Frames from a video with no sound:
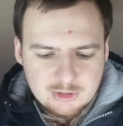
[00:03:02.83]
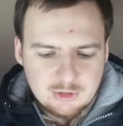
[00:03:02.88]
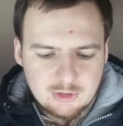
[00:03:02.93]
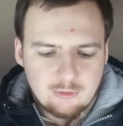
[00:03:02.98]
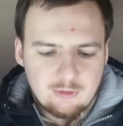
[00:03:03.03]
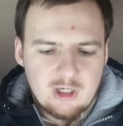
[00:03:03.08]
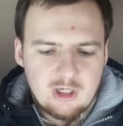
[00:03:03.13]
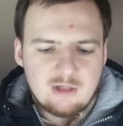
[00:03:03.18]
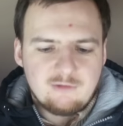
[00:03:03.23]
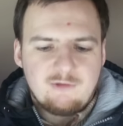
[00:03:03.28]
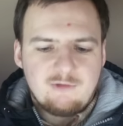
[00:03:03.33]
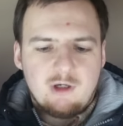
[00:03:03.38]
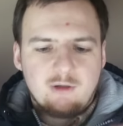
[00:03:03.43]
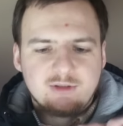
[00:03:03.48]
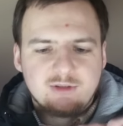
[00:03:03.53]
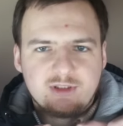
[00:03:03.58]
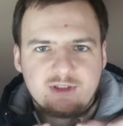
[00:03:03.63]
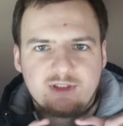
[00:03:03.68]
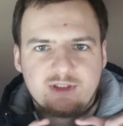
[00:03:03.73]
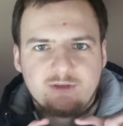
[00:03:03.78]
So I
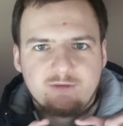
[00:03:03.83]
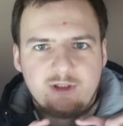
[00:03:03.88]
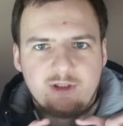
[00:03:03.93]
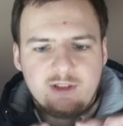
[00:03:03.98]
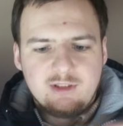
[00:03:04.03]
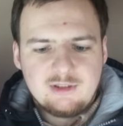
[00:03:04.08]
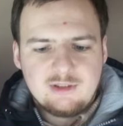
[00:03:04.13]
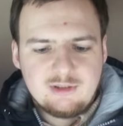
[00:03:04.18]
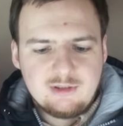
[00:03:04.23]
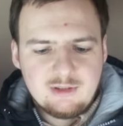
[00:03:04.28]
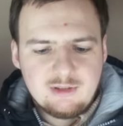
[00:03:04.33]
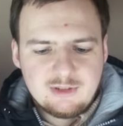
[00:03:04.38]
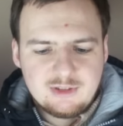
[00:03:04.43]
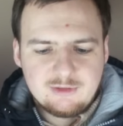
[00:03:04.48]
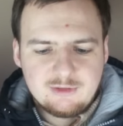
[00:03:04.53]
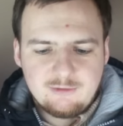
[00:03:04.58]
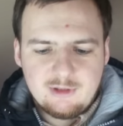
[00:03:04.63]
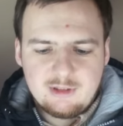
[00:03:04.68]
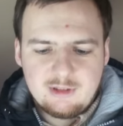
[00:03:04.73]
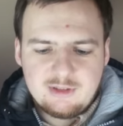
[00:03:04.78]
found this device. It's
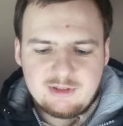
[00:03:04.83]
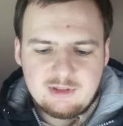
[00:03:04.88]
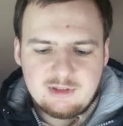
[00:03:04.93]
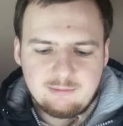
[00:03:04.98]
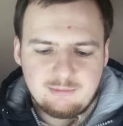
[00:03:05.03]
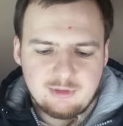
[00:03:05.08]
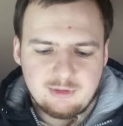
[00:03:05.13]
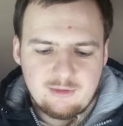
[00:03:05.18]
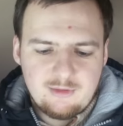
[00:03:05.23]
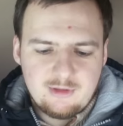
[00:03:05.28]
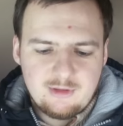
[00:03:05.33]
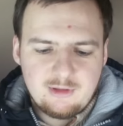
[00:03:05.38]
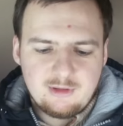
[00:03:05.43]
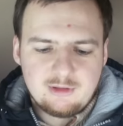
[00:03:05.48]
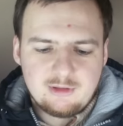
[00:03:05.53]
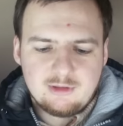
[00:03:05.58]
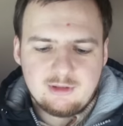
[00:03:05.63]
a very simple thing.